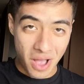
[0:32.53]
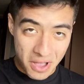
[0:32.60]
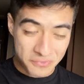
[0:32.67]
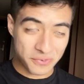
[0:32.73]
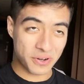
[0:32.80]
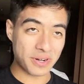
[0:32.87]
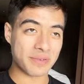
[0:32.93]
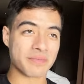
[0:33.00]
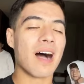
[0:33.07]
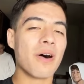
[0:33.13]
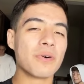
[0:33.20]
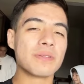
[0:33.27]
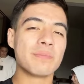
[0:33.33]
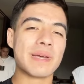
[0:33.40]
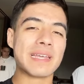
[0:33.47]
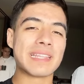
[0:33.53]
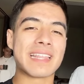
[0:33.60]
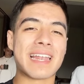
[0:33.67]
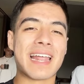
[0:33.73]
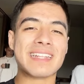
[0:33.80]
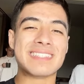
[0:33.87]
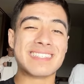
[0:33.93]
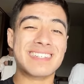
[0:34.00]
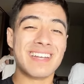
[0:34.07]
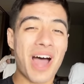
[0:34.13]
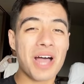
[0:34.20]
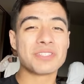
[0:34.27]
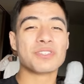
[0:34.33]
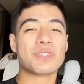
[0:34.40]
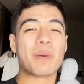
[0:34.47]
offer. I'll admit that I did
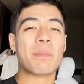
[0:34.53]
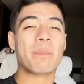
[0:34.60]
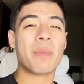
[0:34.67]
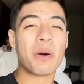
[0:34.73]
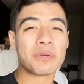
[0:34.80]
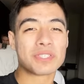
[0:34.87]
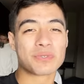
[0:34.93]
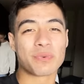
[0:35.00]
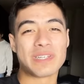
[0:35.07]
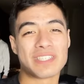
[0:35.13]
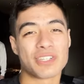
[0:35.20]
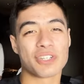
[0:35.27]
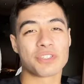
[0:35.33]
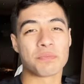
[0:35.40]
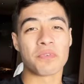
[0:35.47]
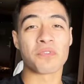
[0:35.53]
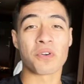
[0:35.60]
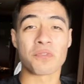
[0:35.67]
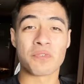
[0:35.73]
not do the most research before